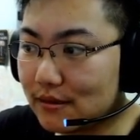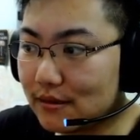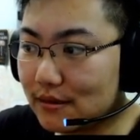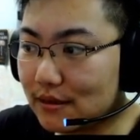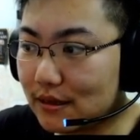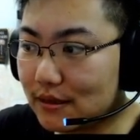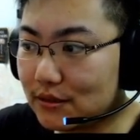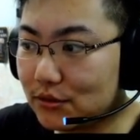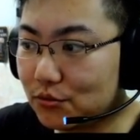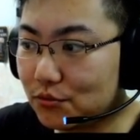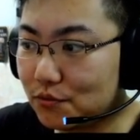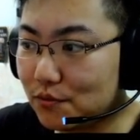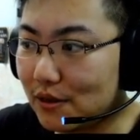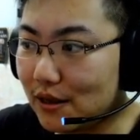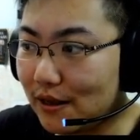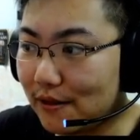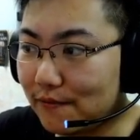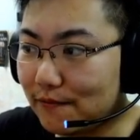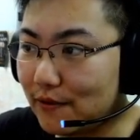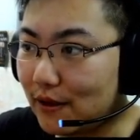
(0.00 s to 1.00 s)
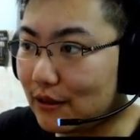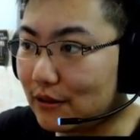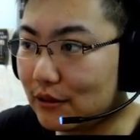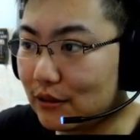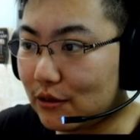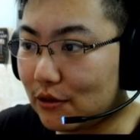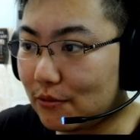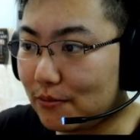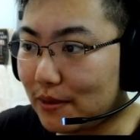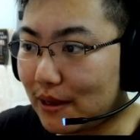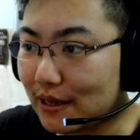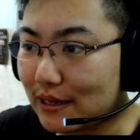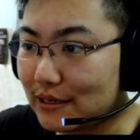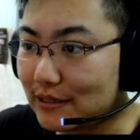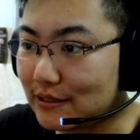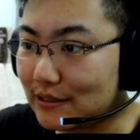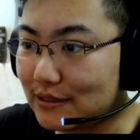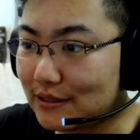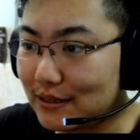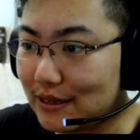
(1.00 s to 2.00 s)
it's really fun to go back
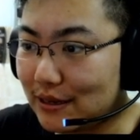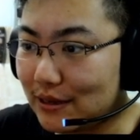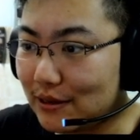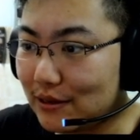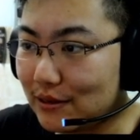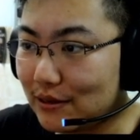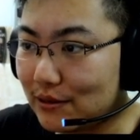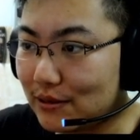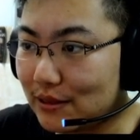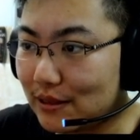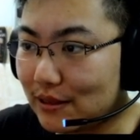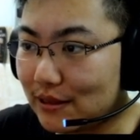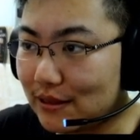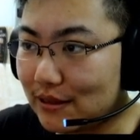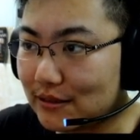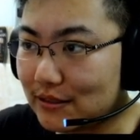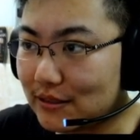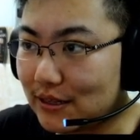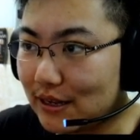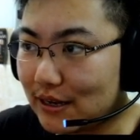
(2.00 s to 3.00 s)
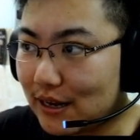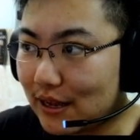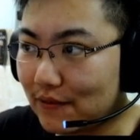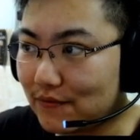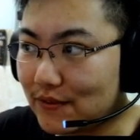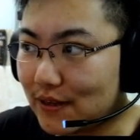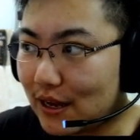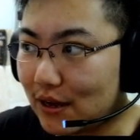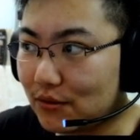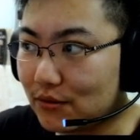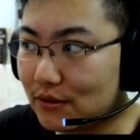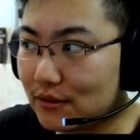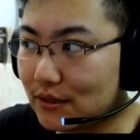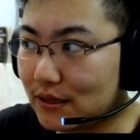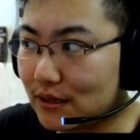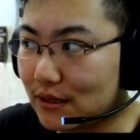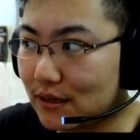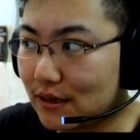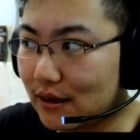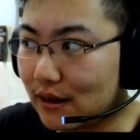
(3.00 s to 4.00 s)
and see the things they left out.
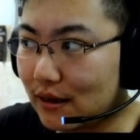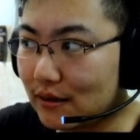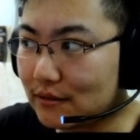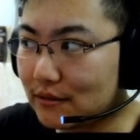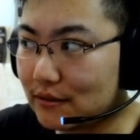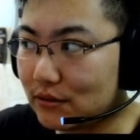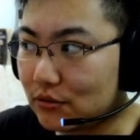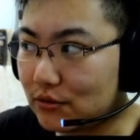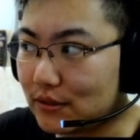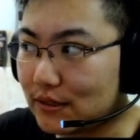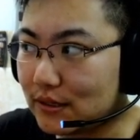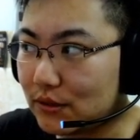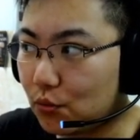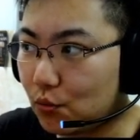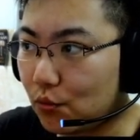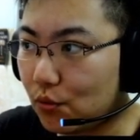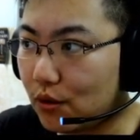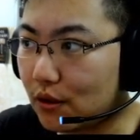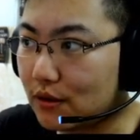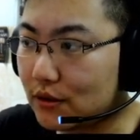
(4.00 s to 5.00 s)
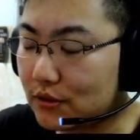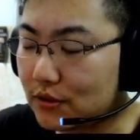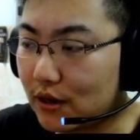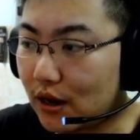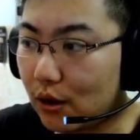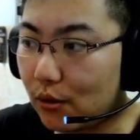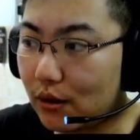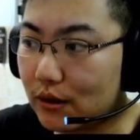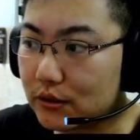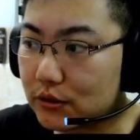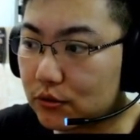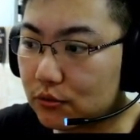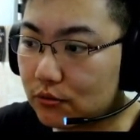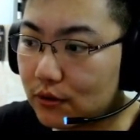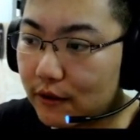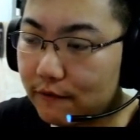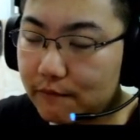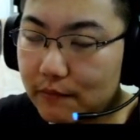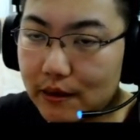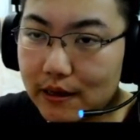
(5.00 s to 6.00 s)
To see what Star Wars could
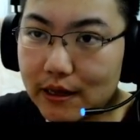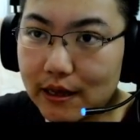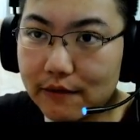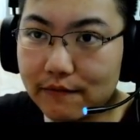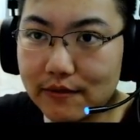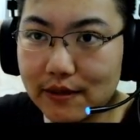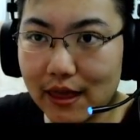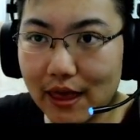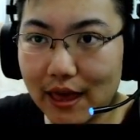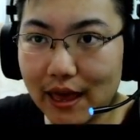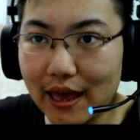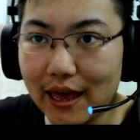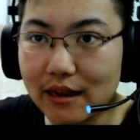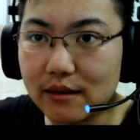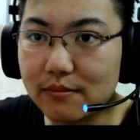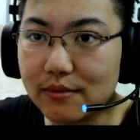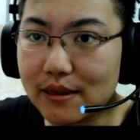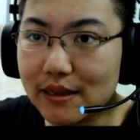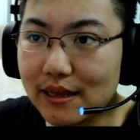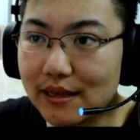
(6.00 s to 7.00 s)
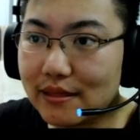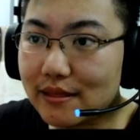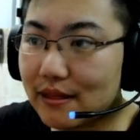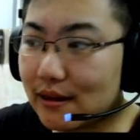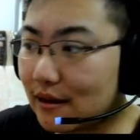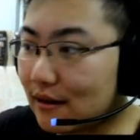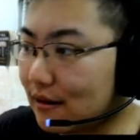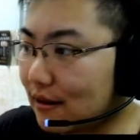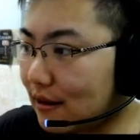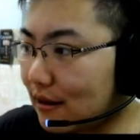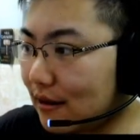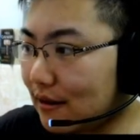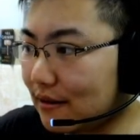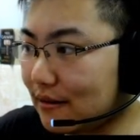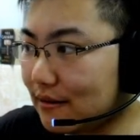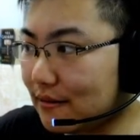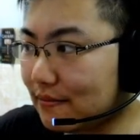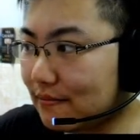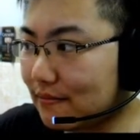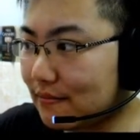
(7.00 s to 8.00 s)
have been if they had been in there.
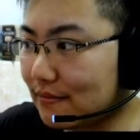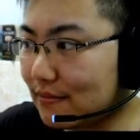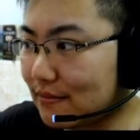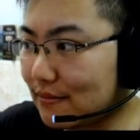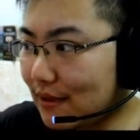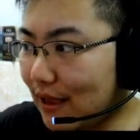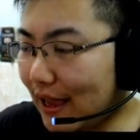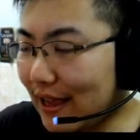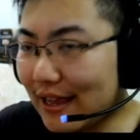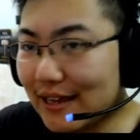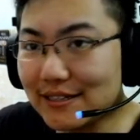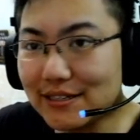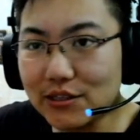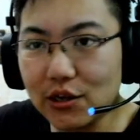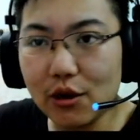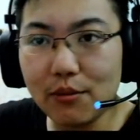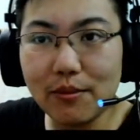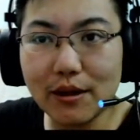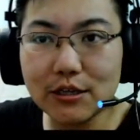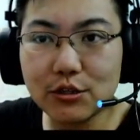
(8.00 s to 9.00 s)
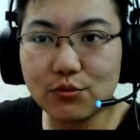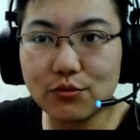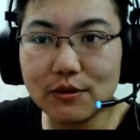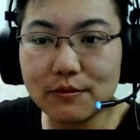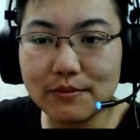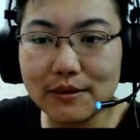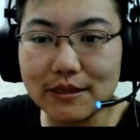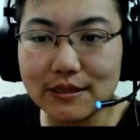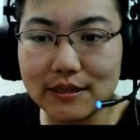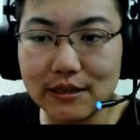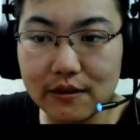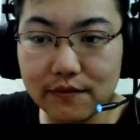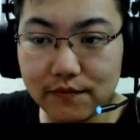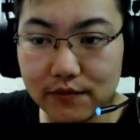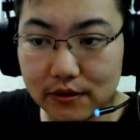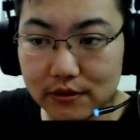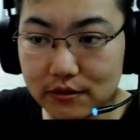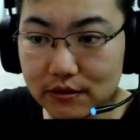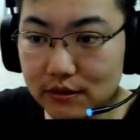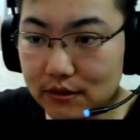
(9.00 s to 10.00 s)
I guess not much would have been
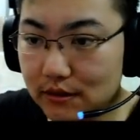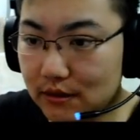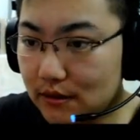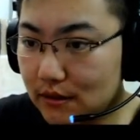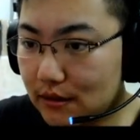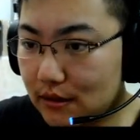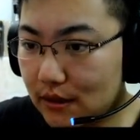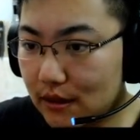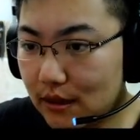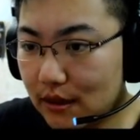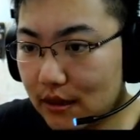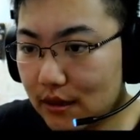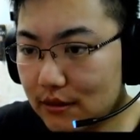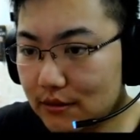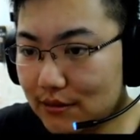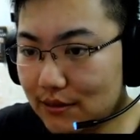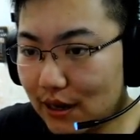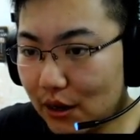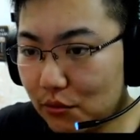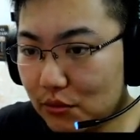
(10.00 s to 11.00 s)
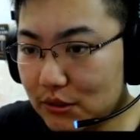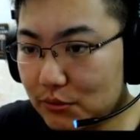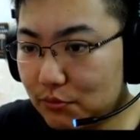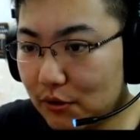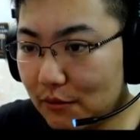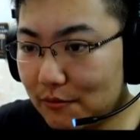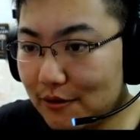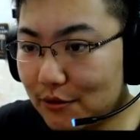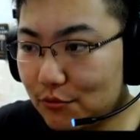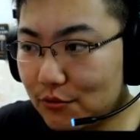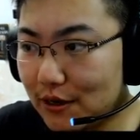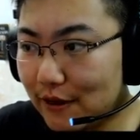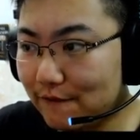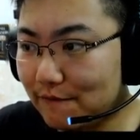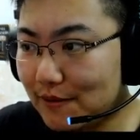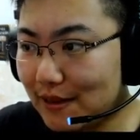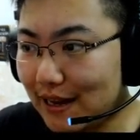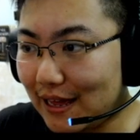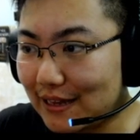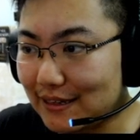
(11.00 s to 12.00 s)
different. Star Wars probably would have
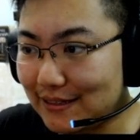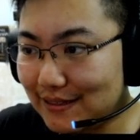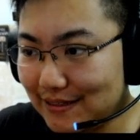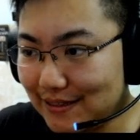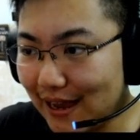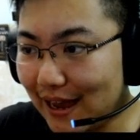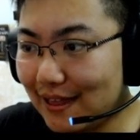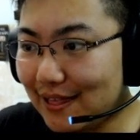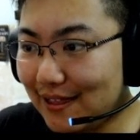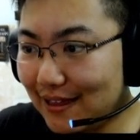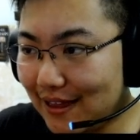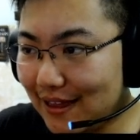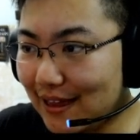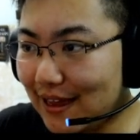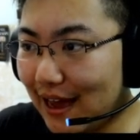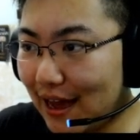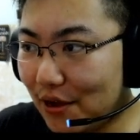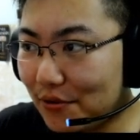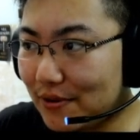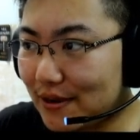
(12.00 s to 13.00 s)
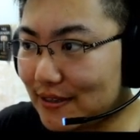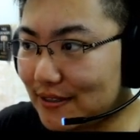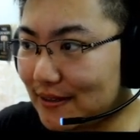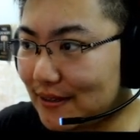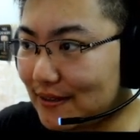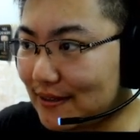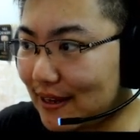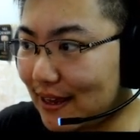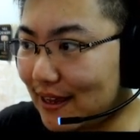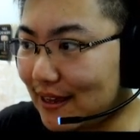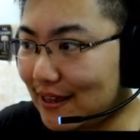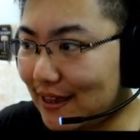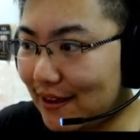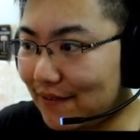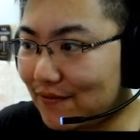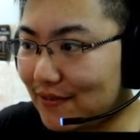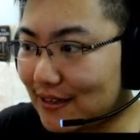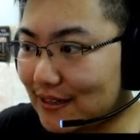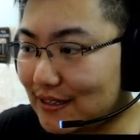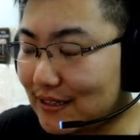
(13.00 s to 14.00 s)
been exactly how it is today
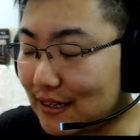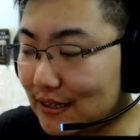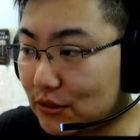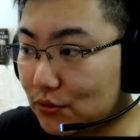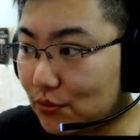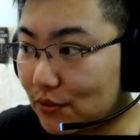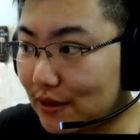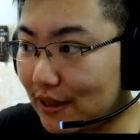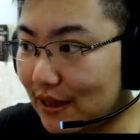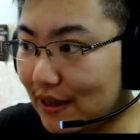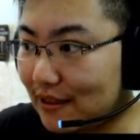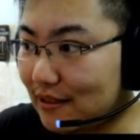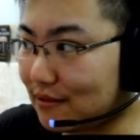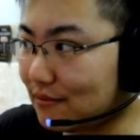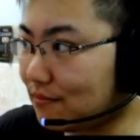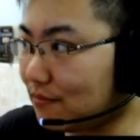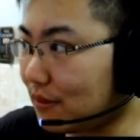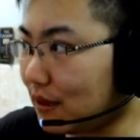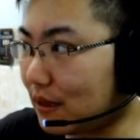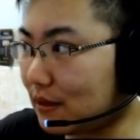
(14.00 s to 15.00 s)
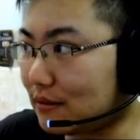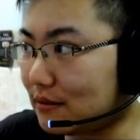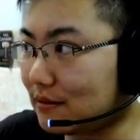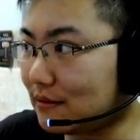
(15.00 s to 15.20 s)
if these things were in, but